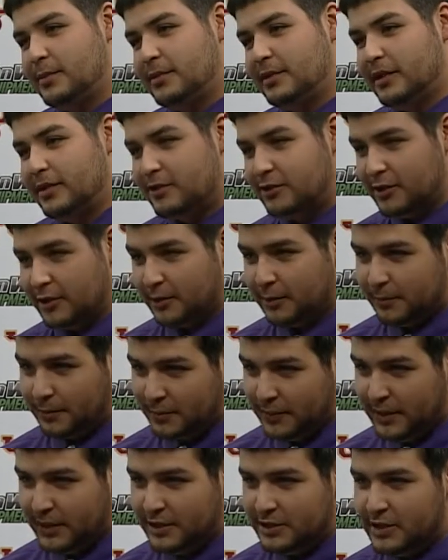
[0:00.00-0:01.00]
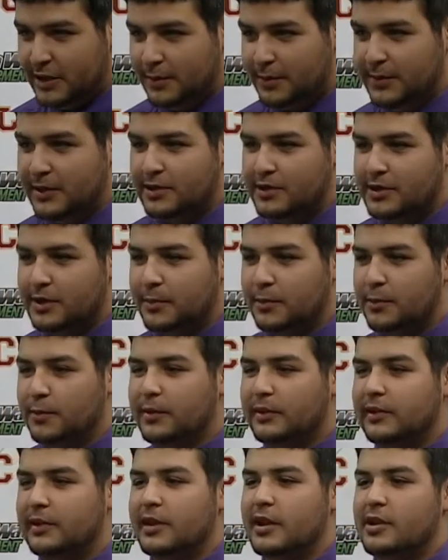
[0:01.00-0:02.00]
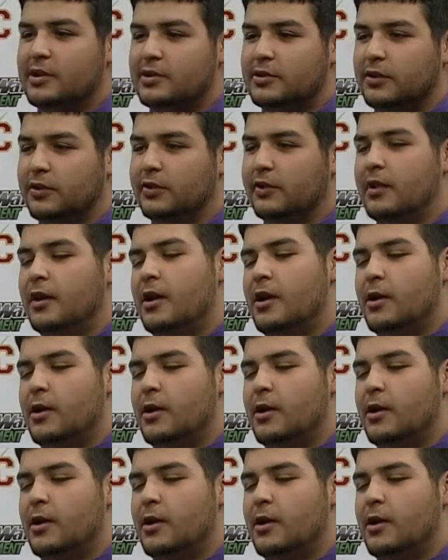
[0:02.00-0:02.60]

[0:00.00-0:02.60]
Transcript: District B championship, and went to nationals.